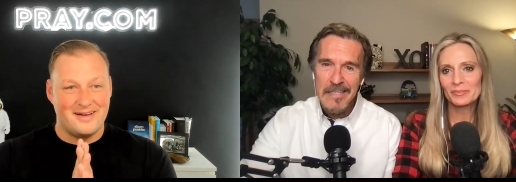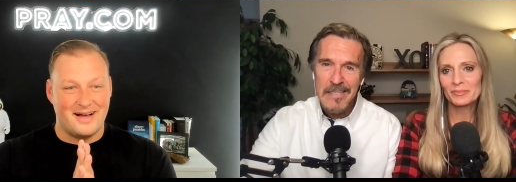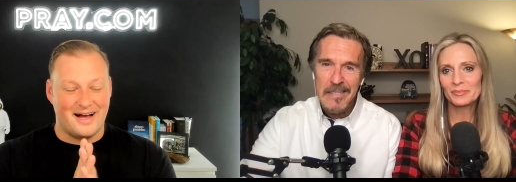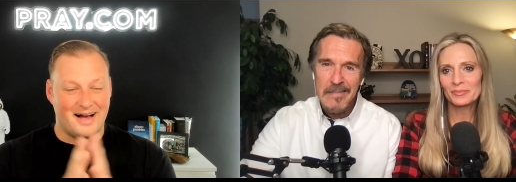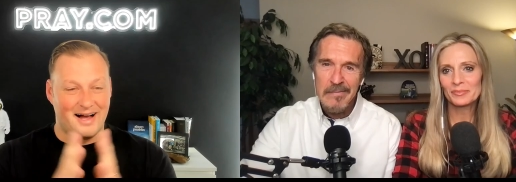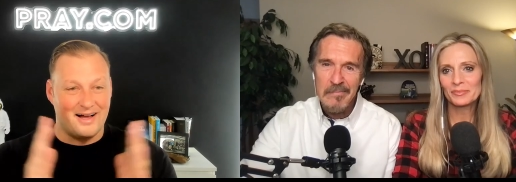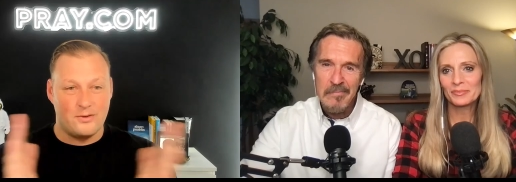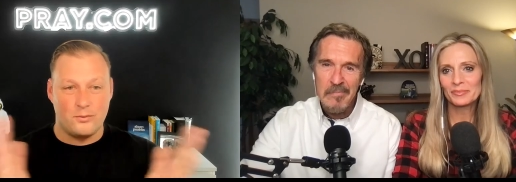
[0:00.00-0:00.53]

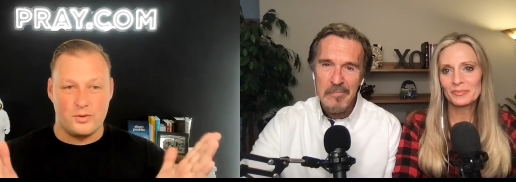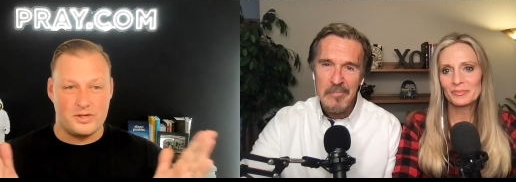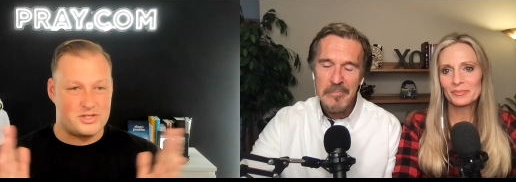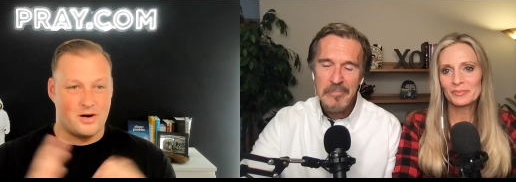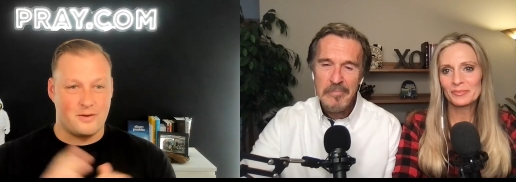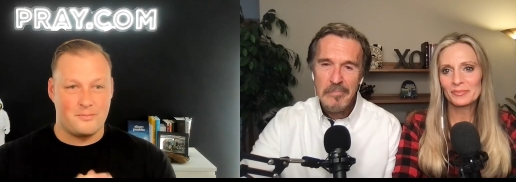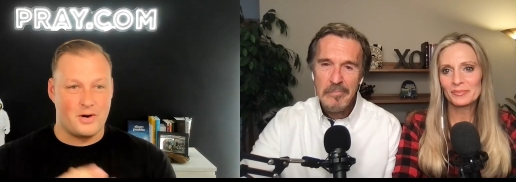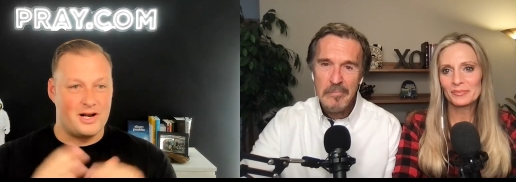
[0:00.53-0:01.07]
Speaker 1: Uh, we
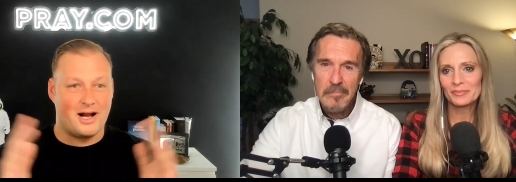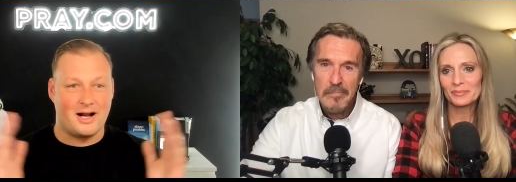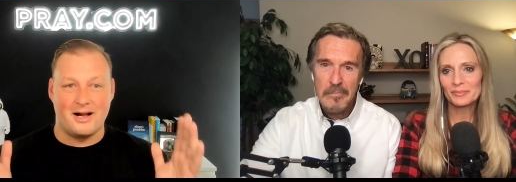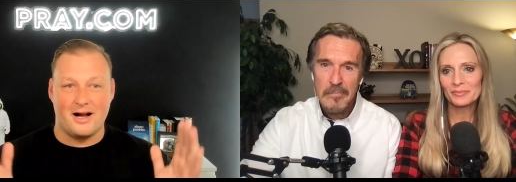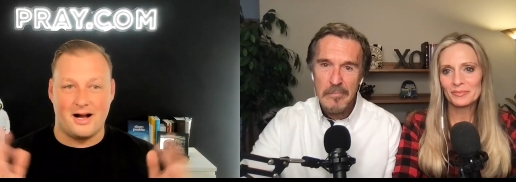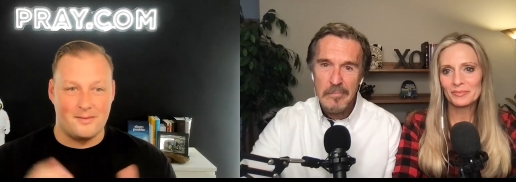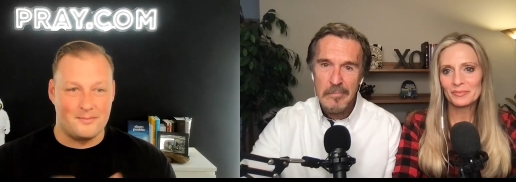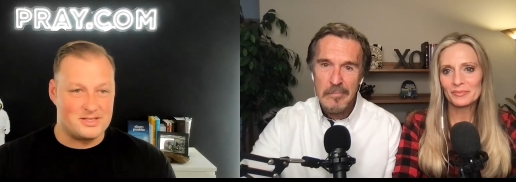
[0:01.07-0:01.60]
start
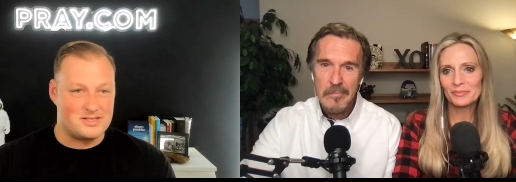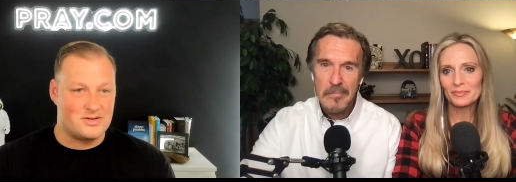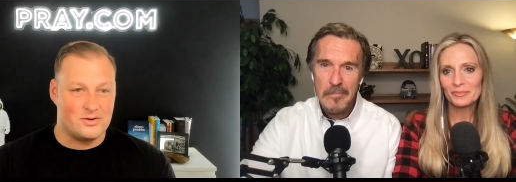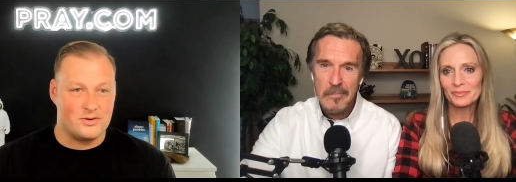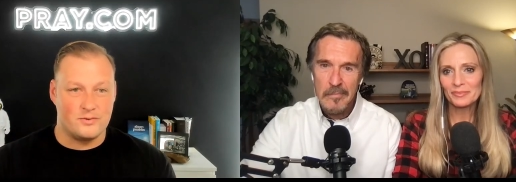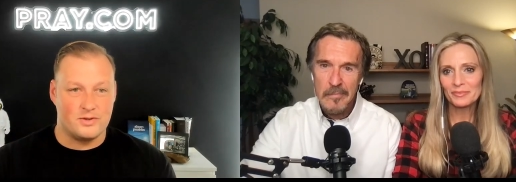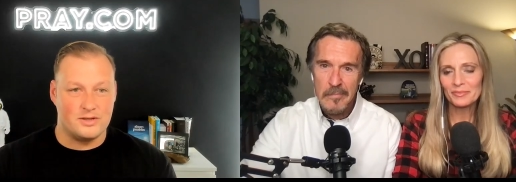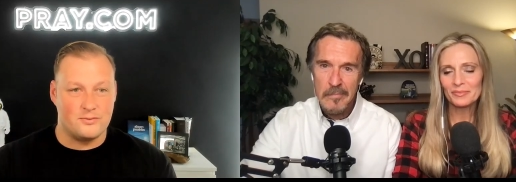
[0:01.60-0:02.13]
pray.com. It's
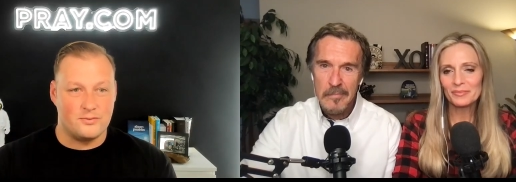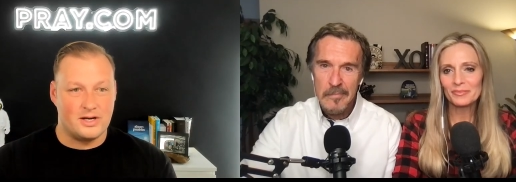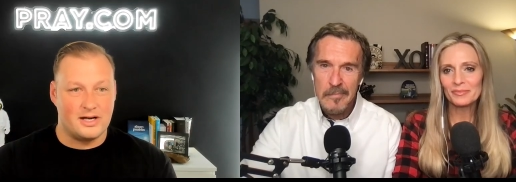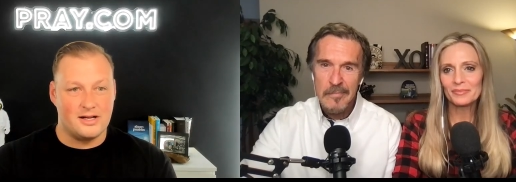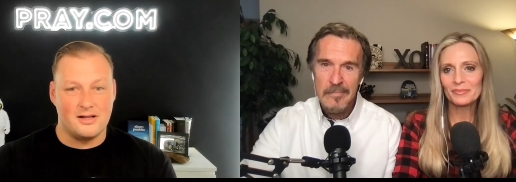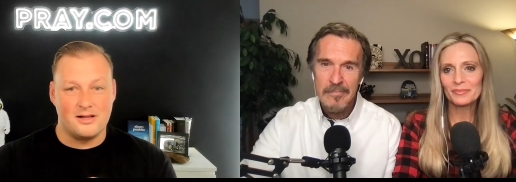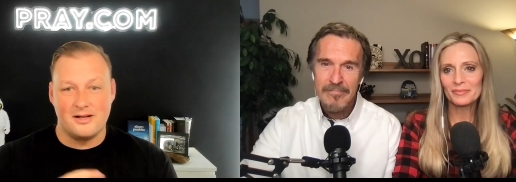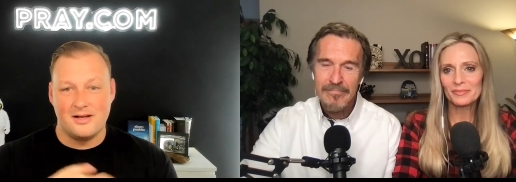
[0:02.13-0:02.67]
going really
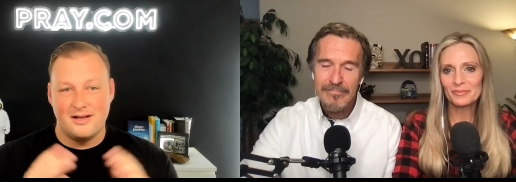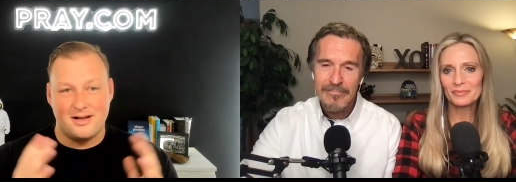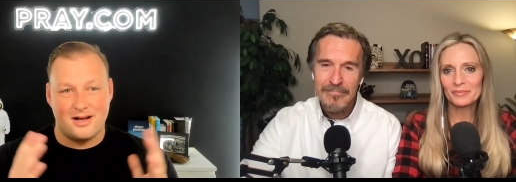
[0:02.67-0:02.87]
well.